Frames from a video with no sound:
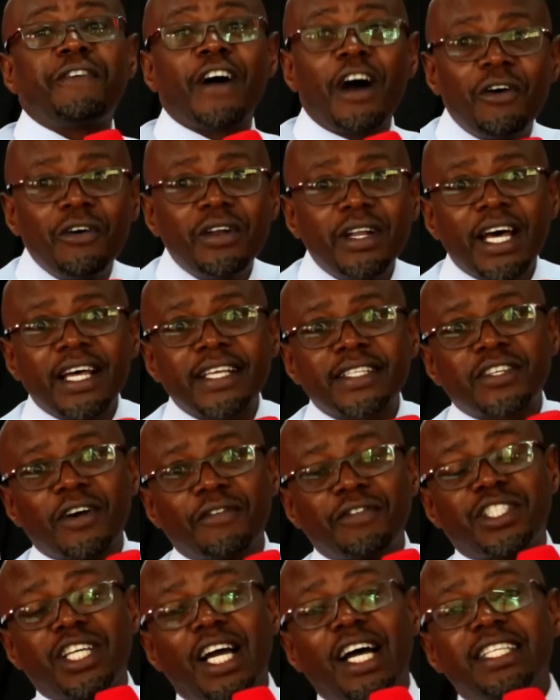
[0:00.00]
founders
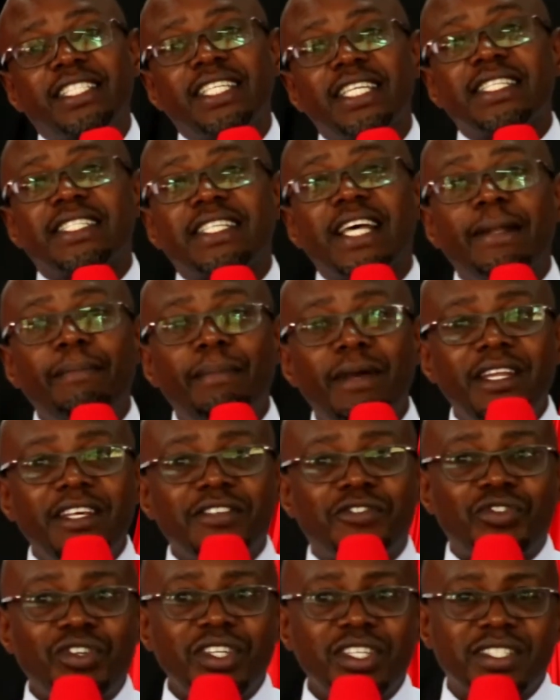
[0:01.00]
of churches and
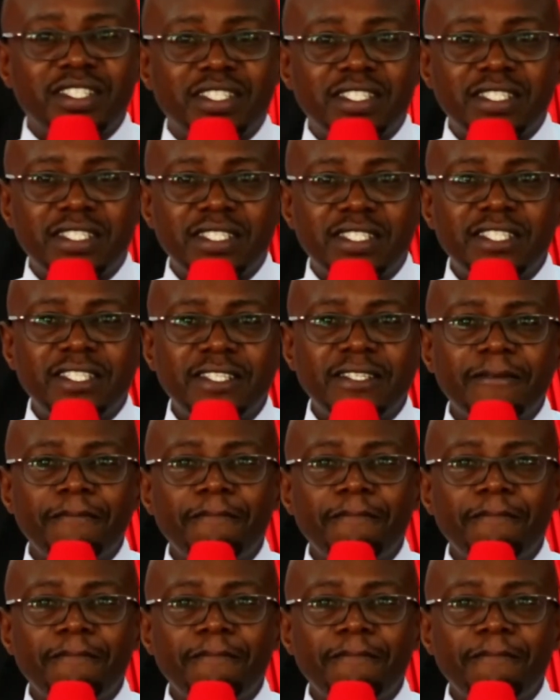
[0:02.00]
ministries,